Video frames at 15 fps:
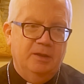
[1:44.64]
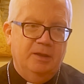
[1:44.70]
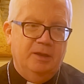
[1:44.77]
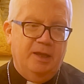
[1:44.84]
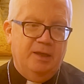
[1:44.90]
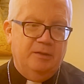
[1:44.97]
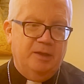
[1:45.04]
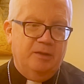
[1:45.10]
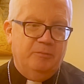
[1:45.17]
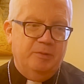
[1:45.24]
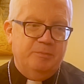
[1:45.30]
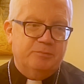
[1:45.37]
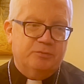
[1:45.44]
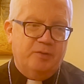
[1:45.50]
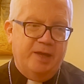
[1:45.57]
and, and we
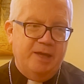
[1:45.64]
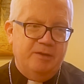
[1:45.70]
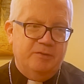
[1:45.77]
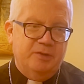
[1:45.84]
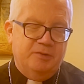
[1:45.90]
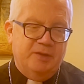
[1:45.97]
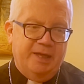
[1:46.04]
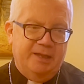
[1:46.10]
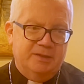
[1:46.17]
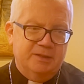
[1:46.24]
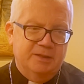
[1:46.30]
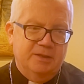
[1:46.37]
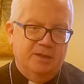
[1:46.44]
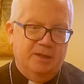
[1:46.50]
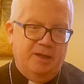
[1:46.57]
pray that that
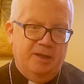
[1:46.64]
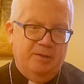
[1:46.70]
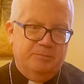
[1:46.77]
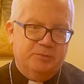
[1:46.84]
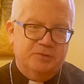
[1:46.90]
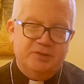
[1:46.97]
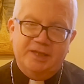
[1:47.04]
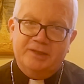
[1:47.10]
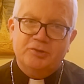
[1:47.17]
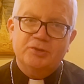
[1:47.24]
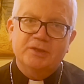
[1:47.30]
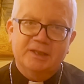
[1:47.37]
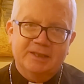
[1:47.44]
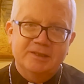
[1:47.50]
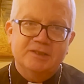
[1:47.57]
uh, protection
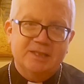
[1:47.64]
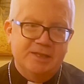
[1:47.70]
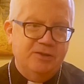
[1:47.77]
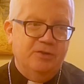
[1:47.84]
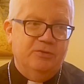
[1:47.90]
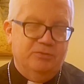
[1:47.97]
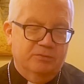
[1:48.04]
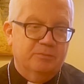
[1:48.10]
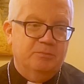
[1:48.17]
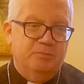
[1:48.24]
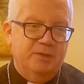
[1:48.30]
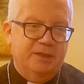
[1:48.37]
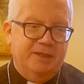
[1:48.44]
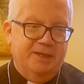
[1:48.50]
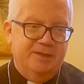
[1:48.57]
continue
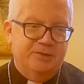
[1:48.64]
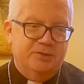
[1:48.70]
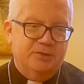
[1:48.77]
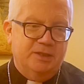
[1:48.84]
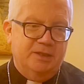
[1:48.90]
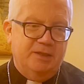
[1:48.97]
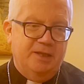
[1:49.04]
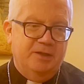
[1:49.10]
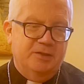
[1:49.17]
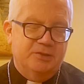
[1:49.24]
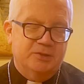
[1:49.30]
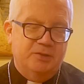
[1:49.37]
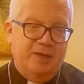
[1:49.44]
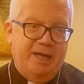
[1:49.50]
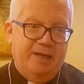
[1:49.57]
because it, it is
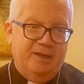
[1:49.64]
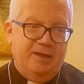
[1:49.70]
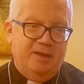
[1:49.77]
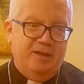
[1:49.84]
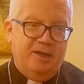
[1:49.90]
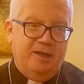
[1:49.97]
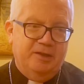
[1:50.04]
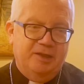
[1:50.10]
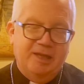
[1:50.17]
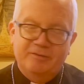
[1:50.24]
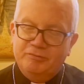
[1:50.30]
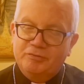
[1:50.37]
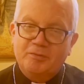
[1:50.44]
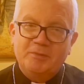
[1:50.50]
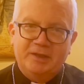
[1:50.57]
not a
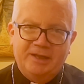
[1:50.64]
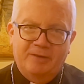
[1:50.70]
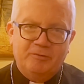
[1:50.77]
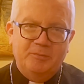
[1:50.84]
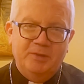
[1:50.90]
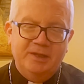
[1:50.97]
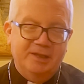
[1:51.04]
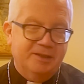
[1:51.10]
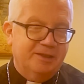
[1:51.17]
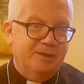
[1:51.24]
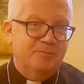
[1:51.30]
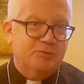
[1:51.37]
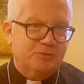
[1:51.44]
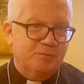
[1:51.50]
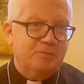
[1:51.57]
gift from the government, it
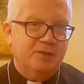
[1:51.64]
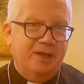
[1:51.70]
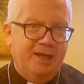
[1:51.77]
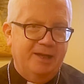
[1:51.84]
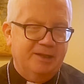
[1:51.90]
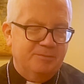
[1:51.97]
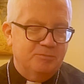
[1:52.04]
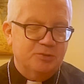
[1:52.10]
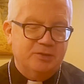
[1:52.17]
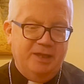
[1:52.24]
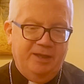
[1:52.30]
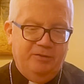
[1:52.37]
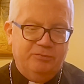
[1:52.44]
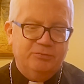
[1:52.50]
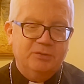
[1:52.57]
comes from God
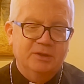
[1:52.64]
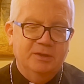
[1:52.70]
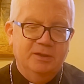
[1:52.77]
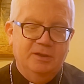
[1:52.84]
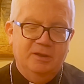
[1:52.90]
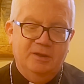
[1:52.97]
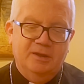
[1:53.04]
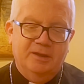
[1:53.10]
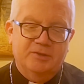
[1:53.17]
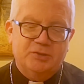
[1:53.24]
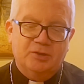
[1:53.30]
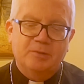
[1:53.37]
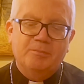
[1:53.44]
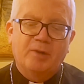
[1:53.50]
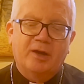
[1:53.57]
Himself. And so
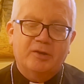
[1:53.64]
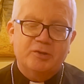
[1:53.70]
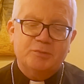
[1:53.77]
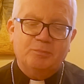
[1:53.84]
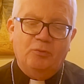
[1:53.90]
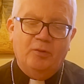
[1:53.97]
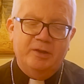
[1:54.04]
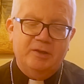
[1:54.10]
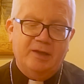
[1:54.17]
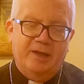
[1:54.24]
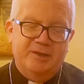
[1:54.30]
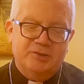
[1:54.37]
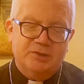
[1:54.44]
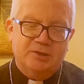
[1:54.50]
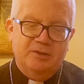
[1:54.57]
the martyrs point
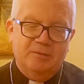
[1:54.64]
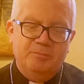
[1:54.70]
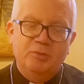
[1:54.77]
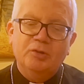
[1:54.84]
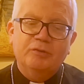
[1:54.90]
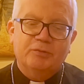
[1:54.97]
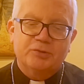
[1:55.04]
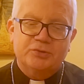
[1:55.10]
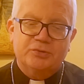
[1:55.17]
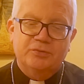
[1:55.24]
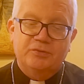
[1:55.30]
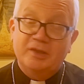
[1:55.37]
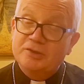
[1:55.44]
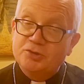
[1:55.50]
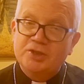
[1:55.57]
us to the beautiful truth
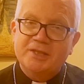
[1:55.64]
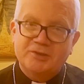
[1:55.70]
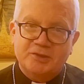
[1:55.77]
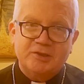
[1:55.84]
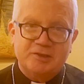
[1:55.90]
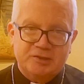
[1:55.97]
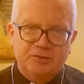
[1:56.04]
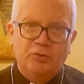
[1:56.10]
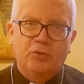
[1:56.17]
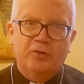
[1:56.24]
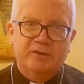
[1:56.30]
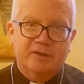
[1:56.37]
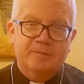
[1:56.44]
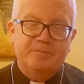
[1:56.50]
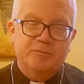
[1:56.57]
that Jesus is Lord,
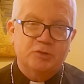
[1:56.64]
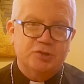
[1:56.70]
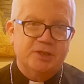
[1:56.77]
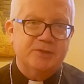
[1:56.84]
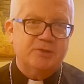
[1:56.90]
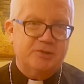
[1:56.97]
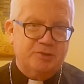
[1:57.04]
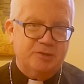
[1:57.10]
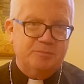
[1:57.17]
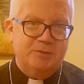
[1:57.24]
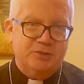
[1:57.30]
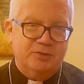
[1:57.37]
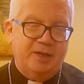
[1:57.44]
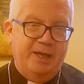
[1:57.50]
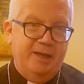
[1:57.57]
Jesus is
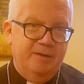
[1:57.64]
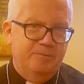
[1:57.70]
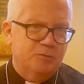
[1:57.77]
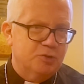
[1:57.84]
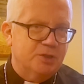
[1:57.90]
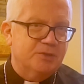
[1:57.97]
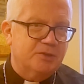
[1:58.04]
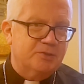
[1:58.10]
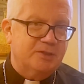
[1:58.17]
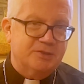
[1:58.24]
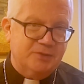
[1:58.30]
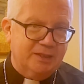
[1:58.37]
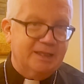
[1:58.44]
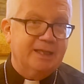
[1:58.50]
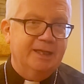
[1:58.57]
Messiah, Jesus is
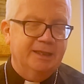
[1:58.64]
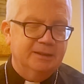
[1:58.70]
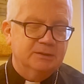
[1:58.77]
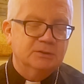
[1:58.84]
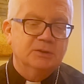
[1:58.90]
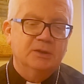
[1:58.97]
the King.